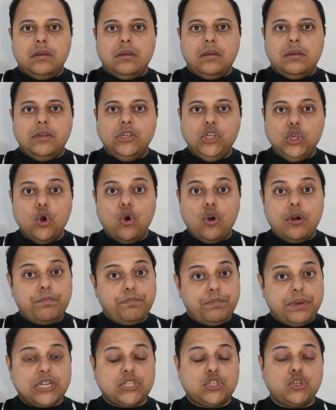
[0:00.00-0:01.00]
your
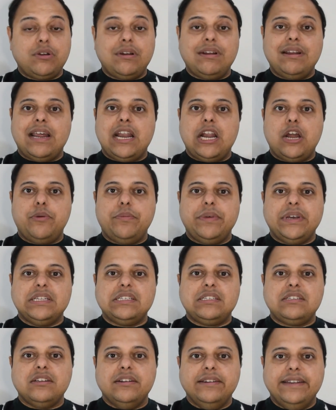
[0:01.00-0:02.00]
personal
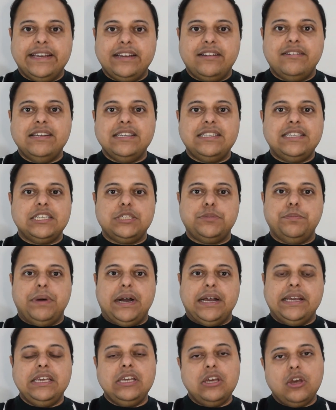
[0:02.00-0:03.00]
allowance decreases
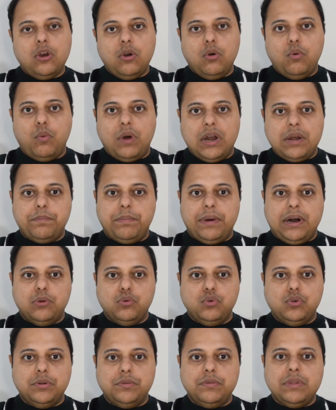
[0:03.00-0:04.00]
by
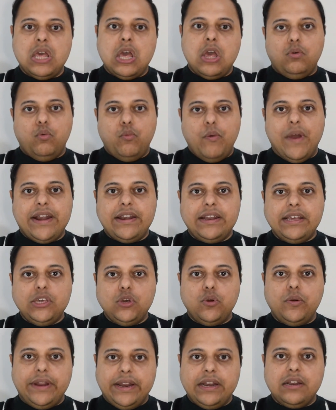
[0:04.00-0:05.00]
£1. When
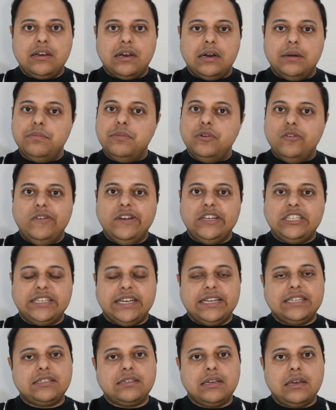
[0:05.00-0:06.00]
your income
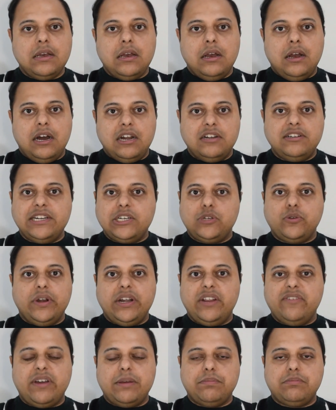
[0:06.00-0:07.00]
reaches
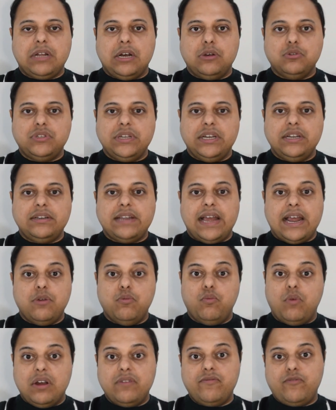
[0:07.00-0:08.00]

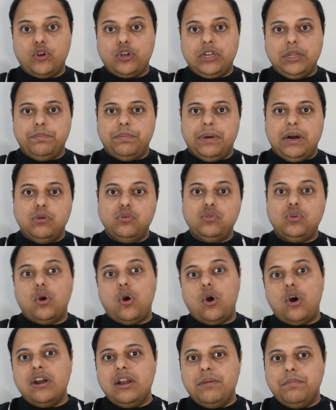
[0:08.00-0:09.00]
£125,140
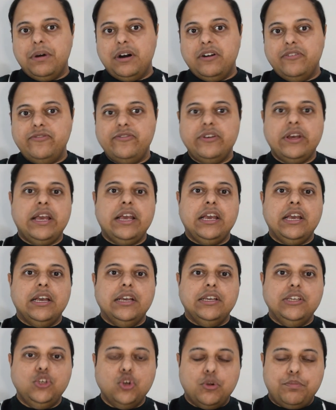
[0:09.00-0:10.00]
or above,
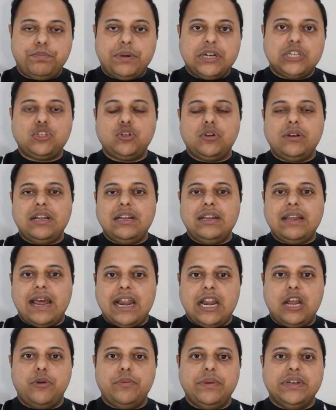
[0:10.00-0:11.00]
your personal
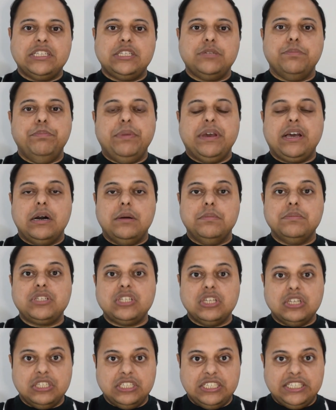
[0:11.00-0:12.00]
allowance becomes
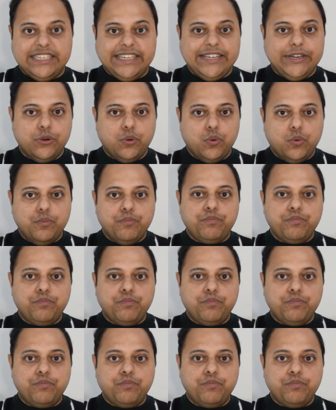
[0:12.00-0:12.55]
zero.